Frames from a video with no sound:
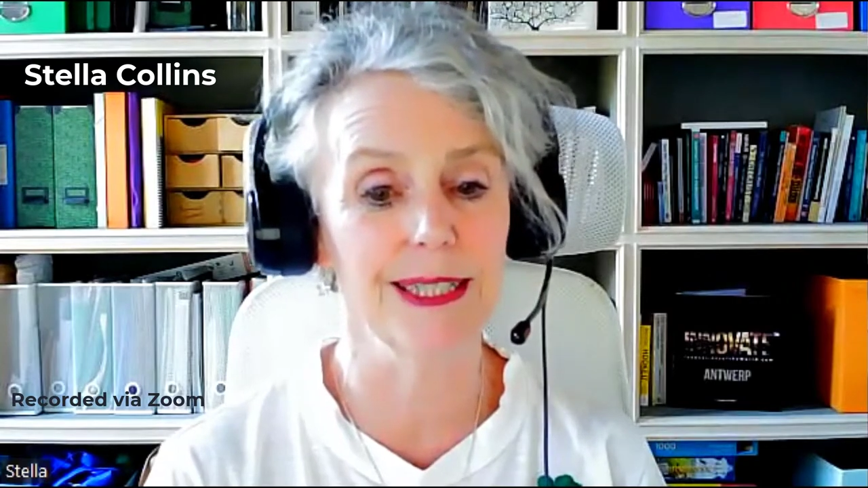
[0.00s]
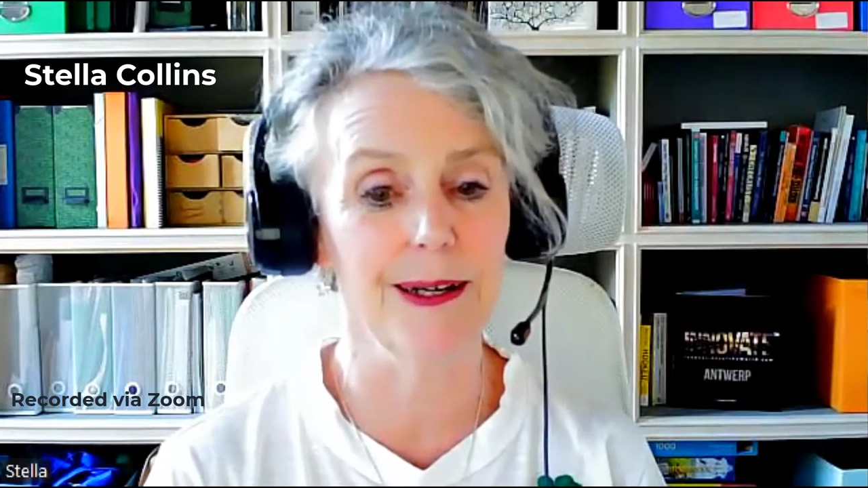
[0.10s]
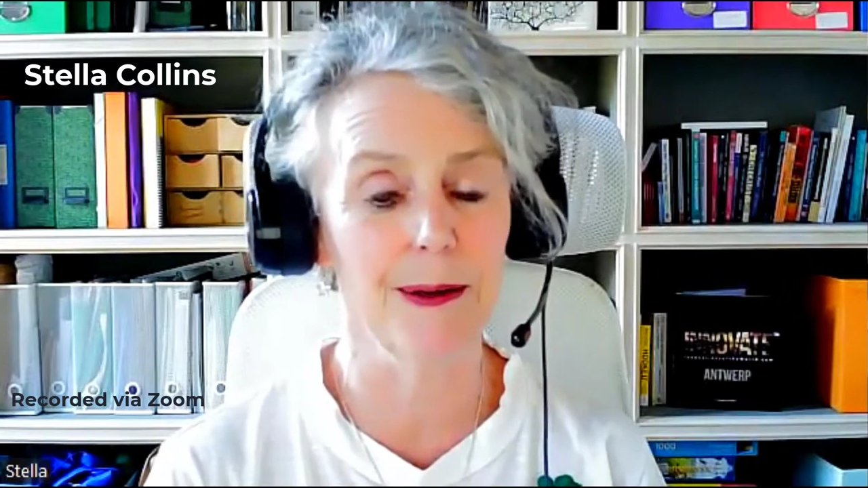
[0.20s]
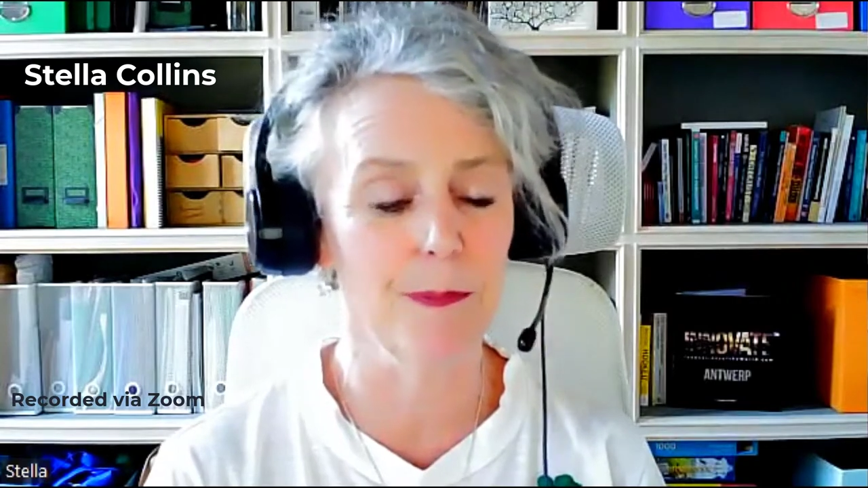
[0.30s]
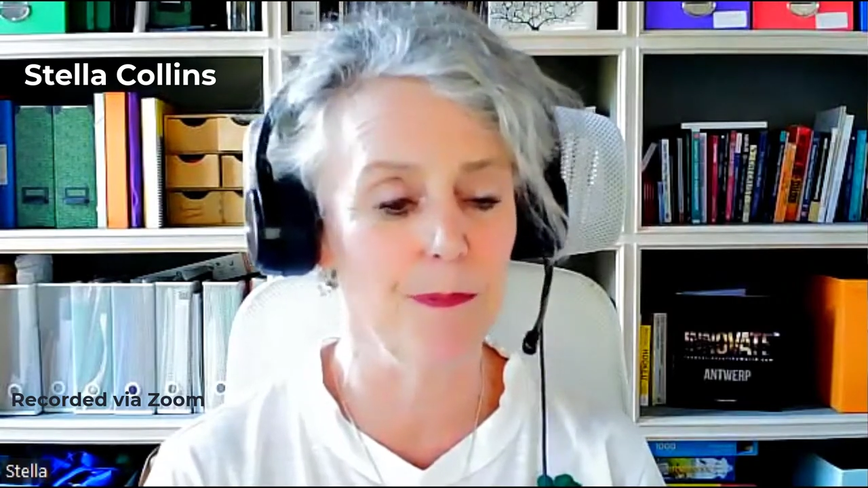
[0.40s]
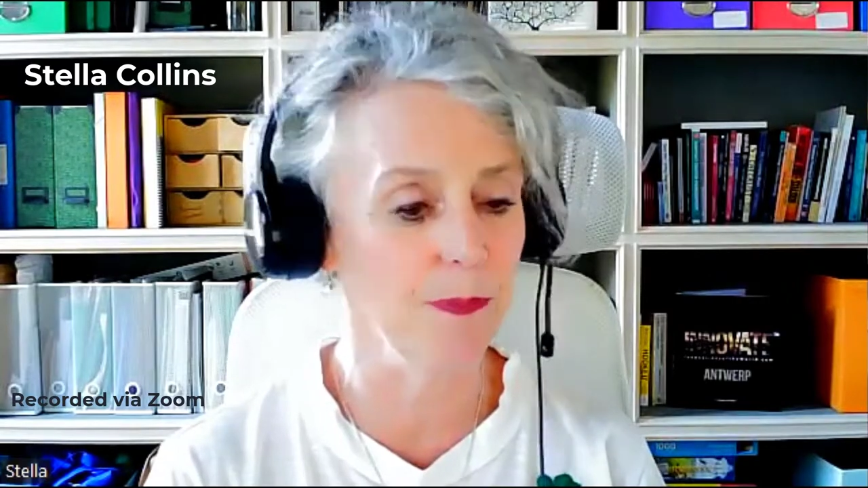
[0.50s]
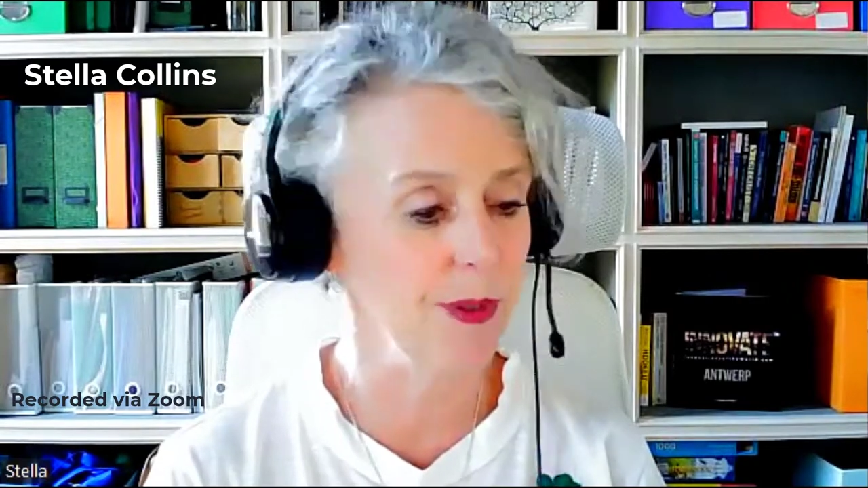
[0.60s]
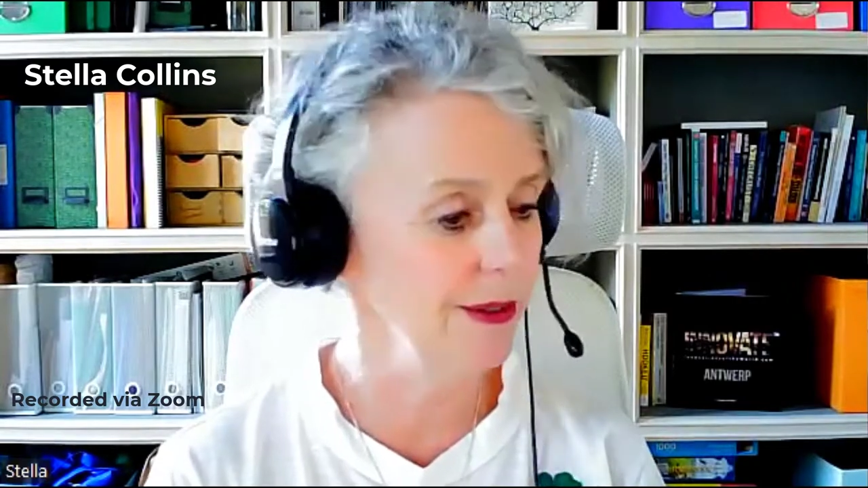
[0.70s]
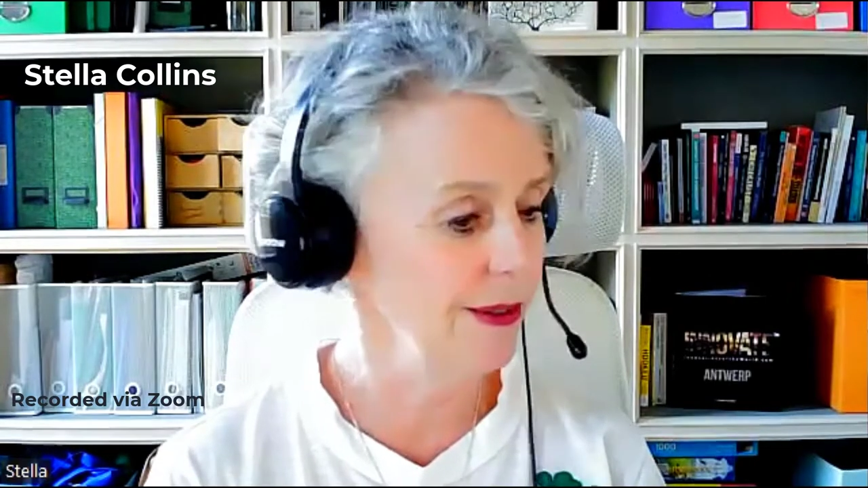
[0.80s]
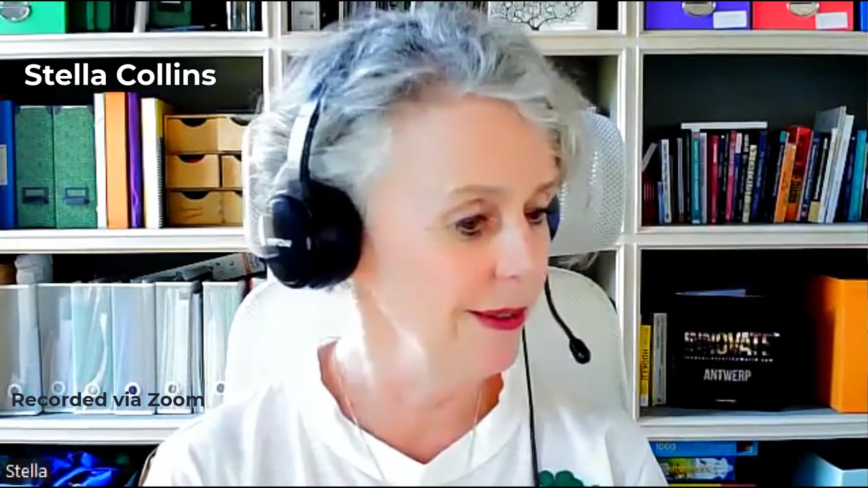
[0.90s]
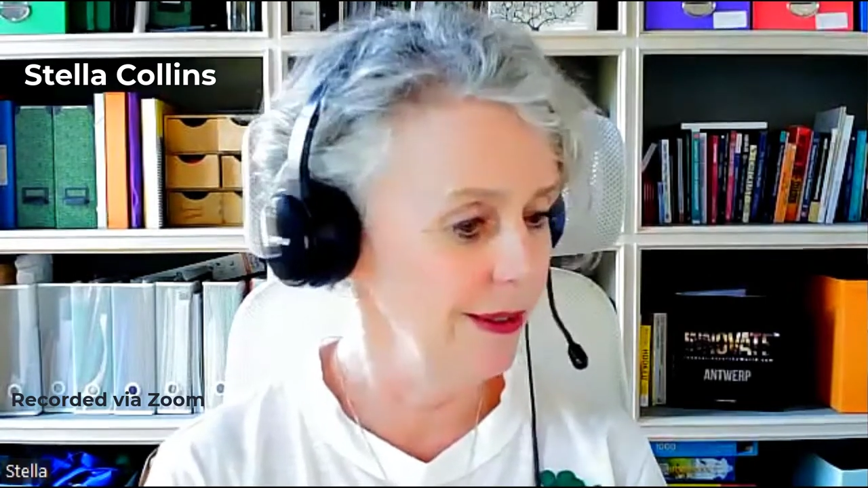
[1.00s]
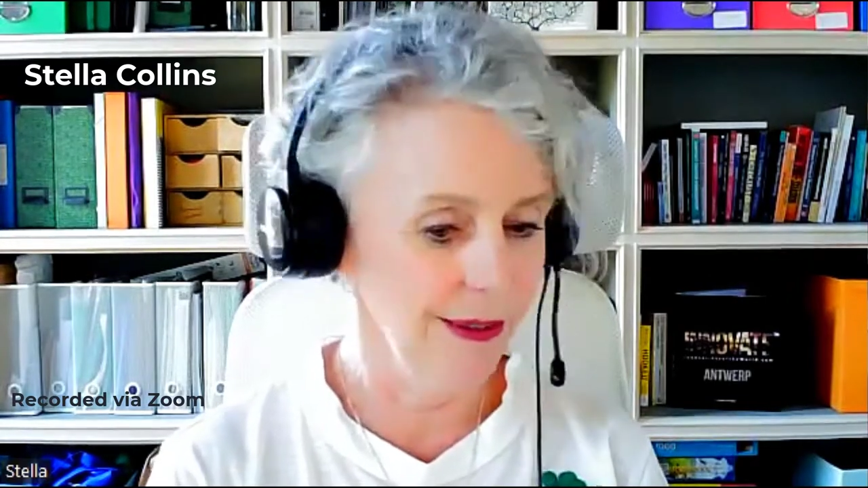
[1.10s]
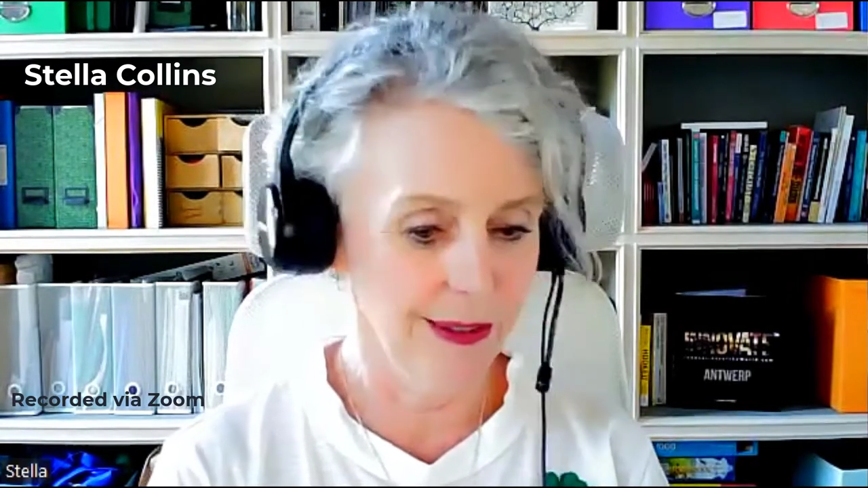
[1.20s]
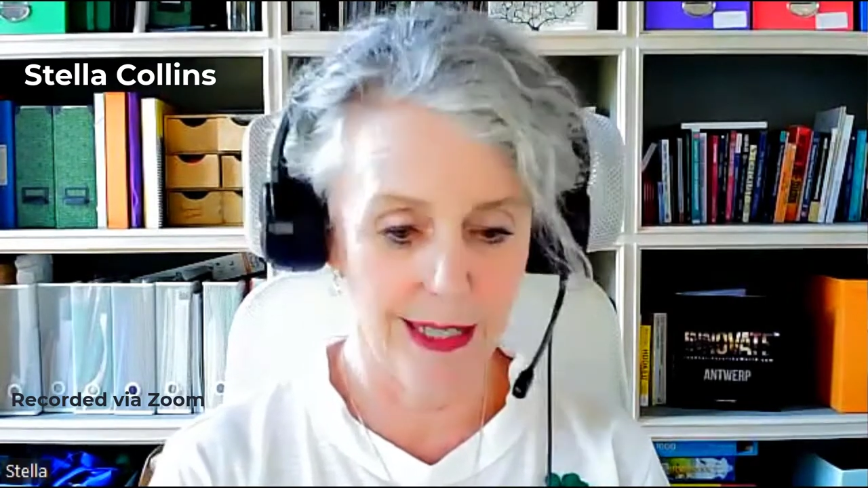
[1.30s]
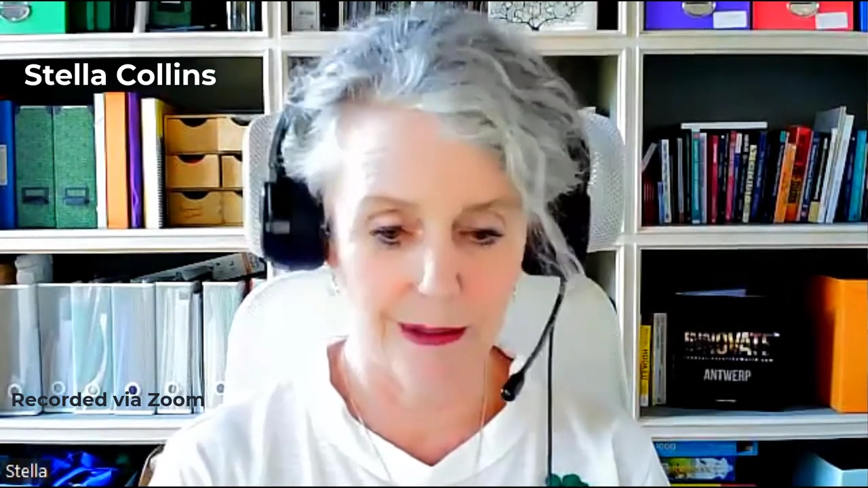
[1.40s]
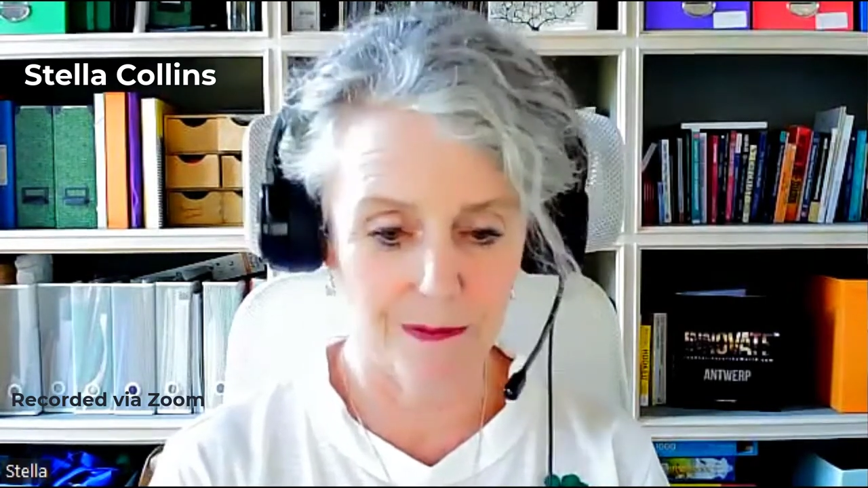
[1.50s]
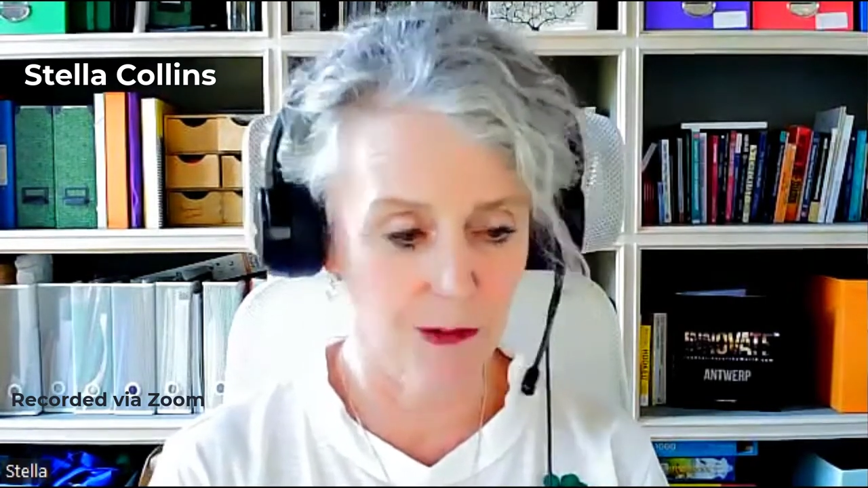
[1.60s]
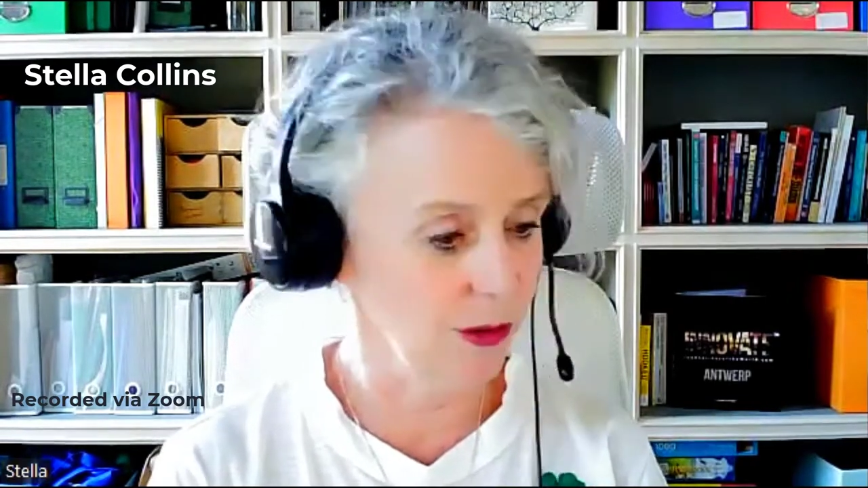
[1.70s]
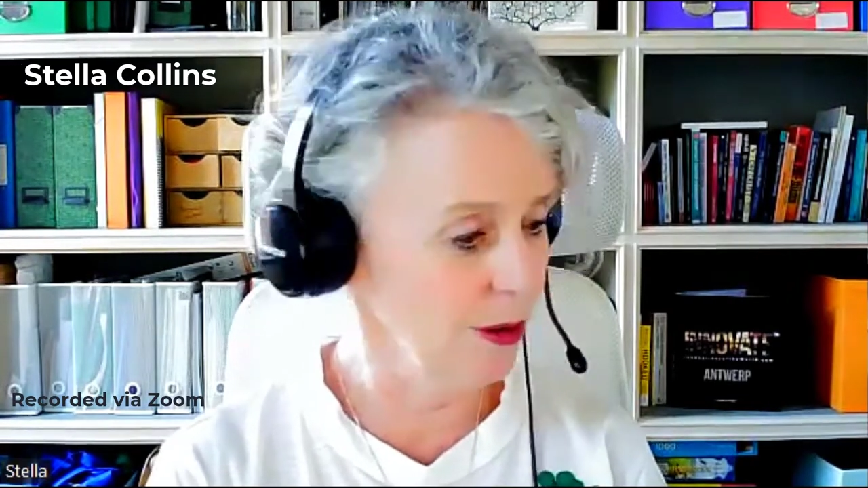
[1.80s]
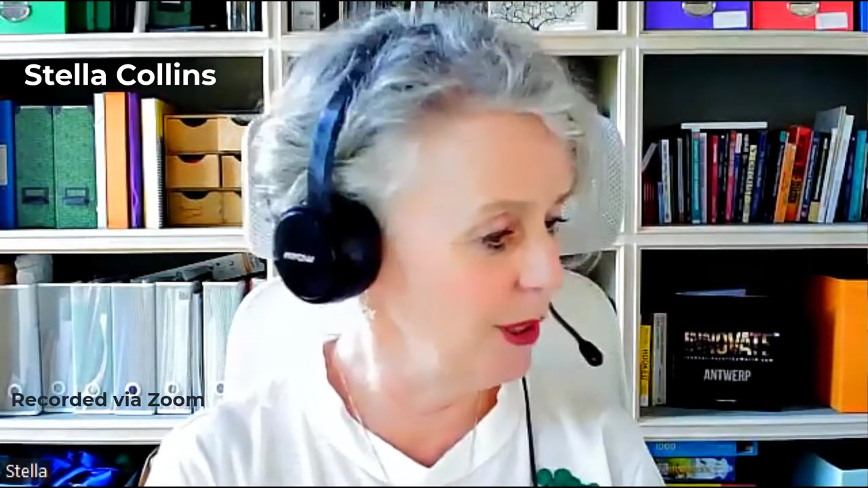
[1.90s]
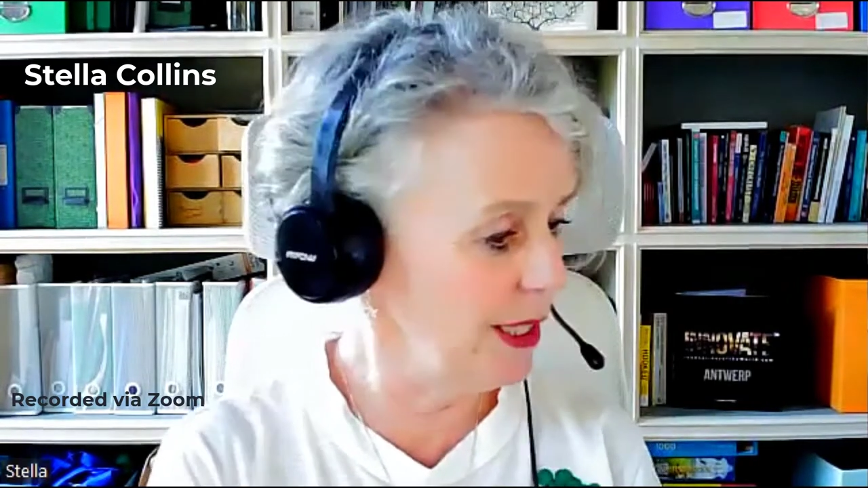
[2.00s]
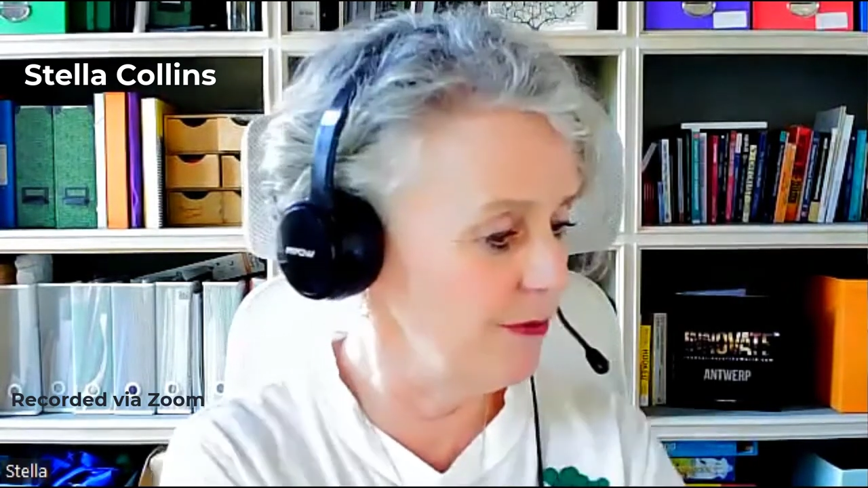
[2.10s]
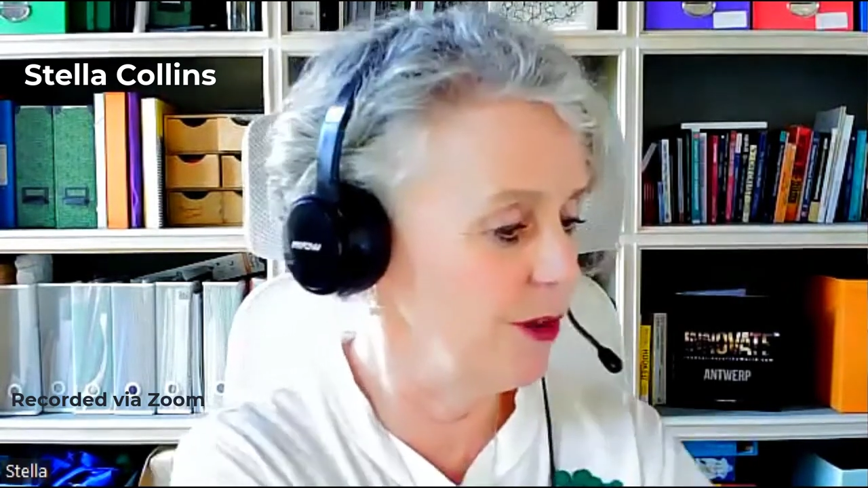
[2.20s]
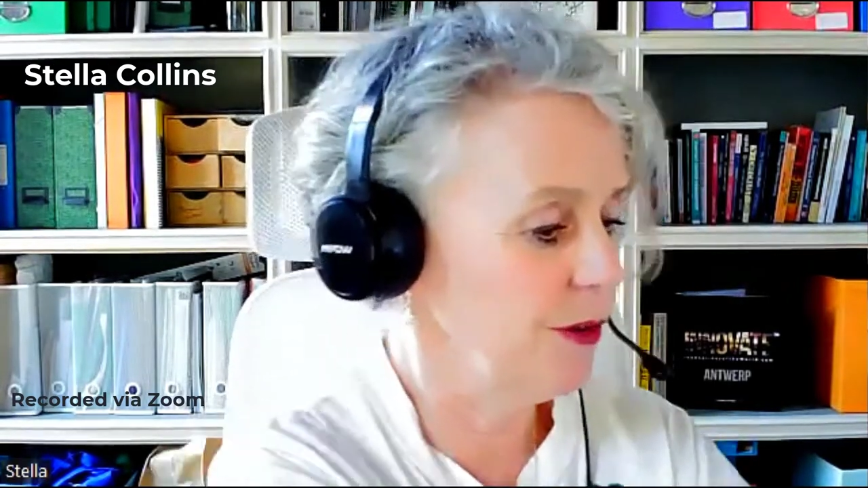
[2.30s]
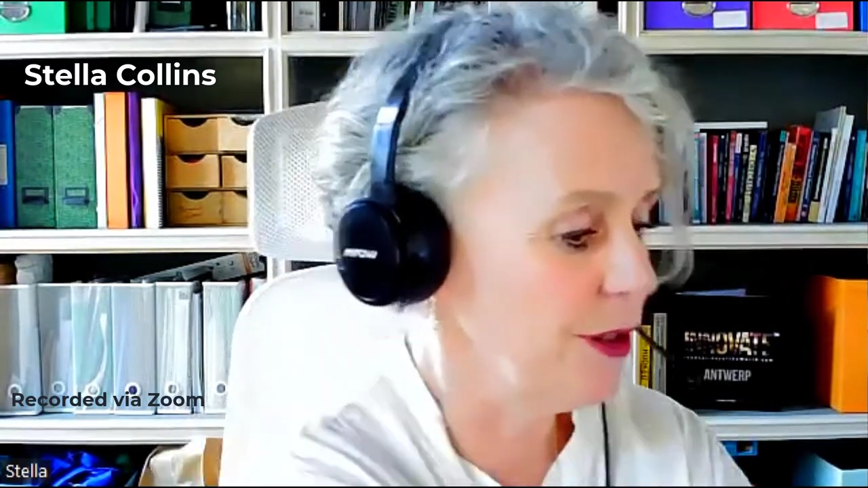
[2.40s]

Um, now I've got completely forgotten.